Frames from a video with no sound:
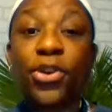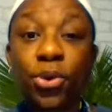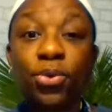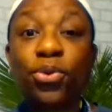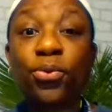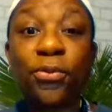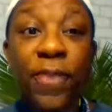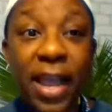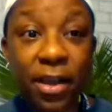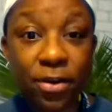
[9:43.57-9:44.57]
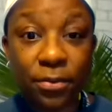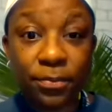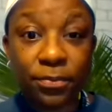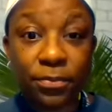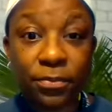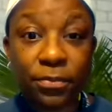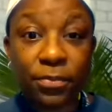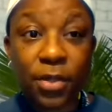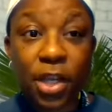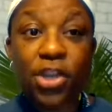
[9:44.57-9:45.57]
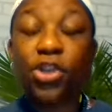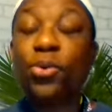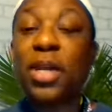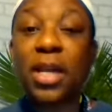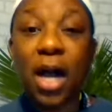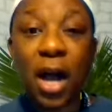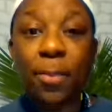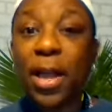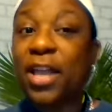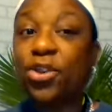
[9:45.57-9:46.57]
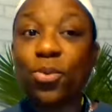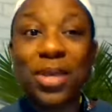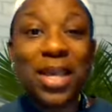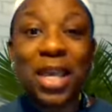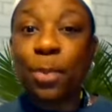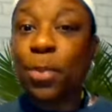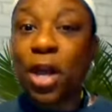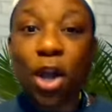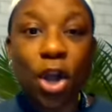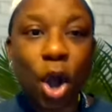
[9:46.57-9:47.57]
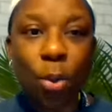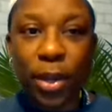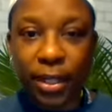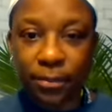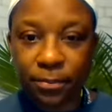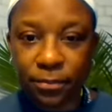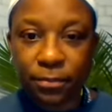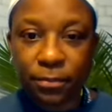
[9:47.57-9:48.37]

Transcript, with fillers: for you to fail. You get up and you keep going.